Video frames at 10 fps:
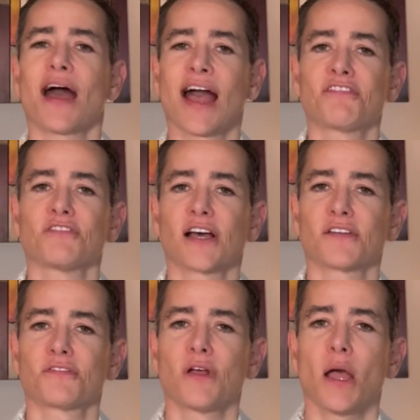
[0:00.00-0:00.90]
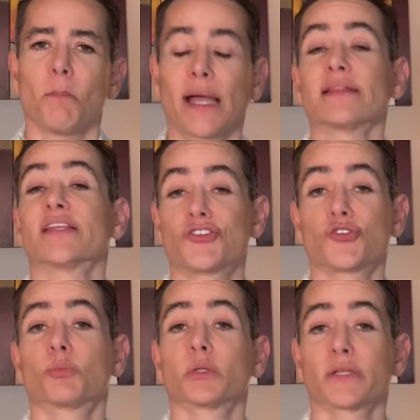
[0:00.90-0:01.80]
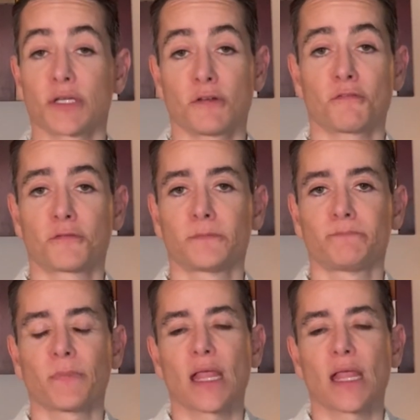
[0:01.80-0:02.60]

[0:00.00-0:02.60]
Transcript: than the half life might lead you to believe.